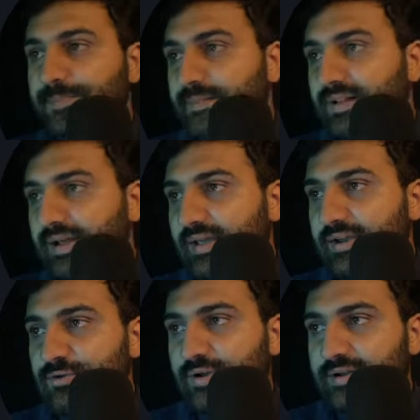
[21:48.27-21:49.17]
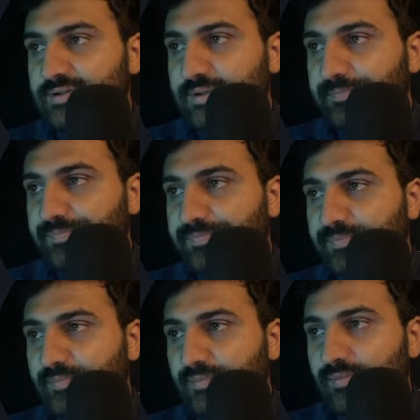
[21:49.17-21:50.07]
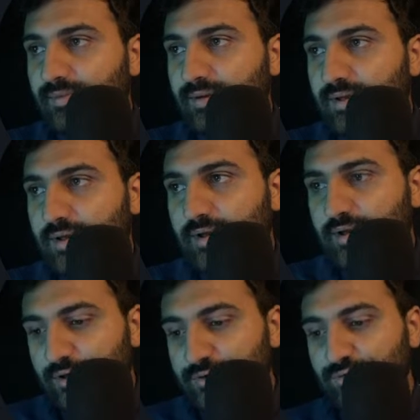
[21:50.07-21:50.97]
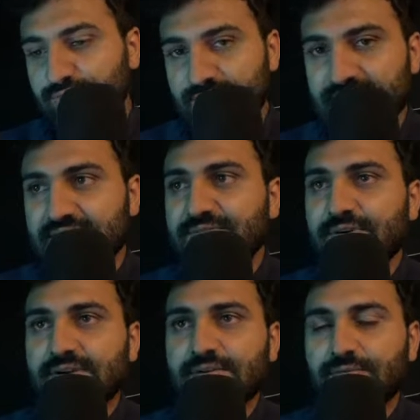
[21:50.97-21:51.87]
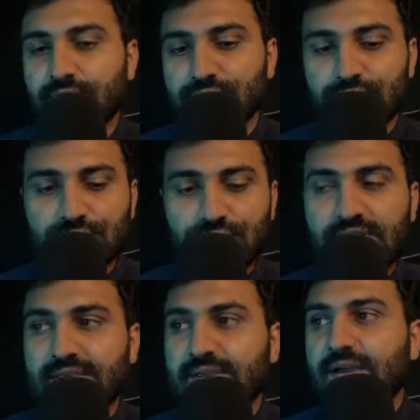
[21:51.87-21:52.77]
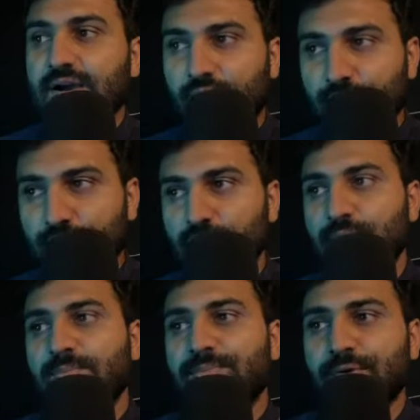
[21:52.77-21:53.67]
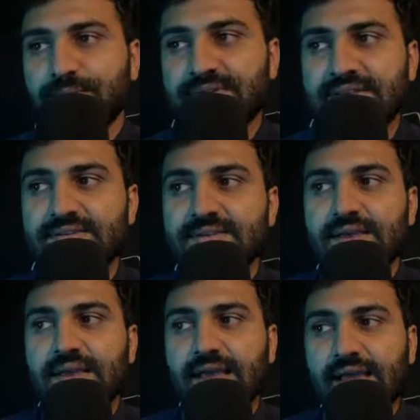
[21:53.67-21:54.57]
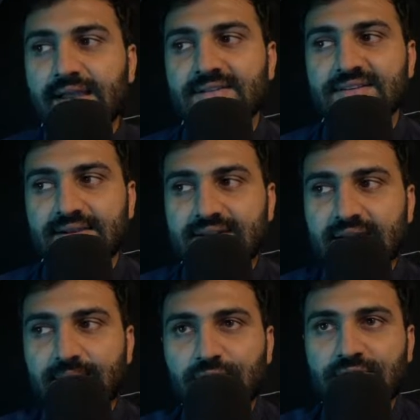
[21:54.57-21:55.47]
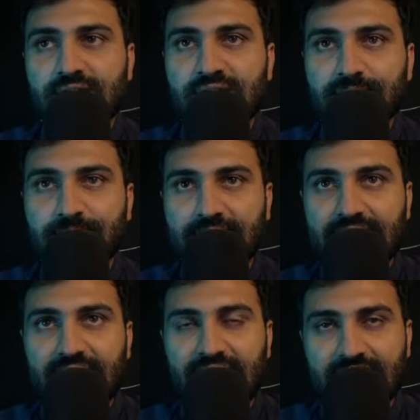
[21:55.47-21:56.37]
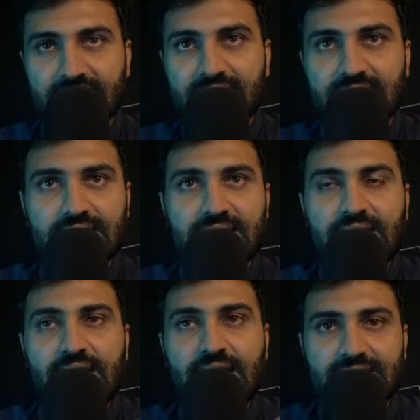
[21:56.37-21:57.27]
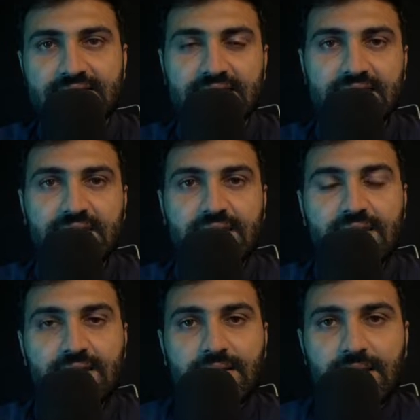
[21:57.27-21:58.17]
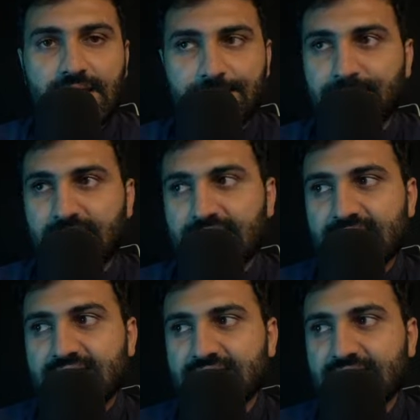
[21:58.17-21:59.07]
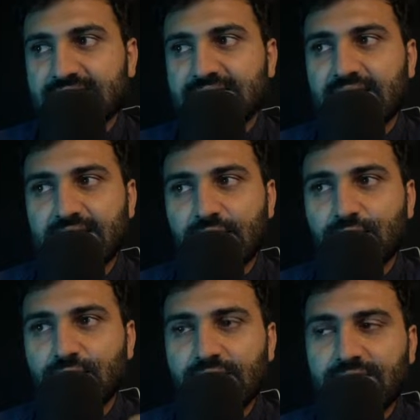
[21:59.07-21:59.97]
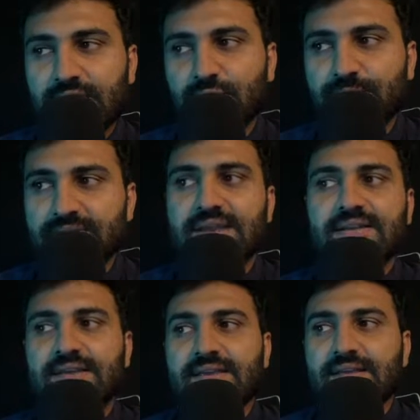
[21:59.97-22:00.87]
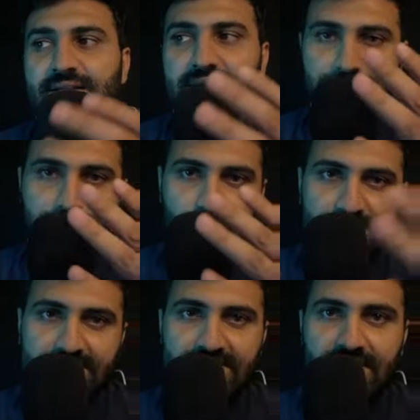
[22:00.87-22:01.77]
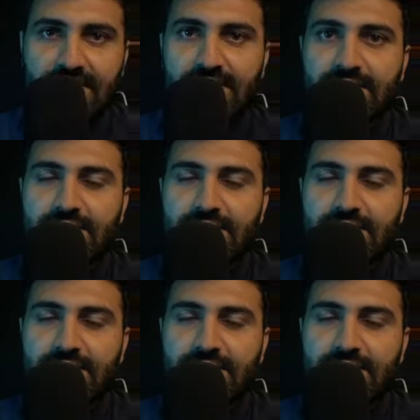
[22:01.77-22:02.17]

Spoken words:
like here you can see. So this is what I want to show, like how promises and set timeout are being handled at behind the scenes, and how event loop is handling. Like promises are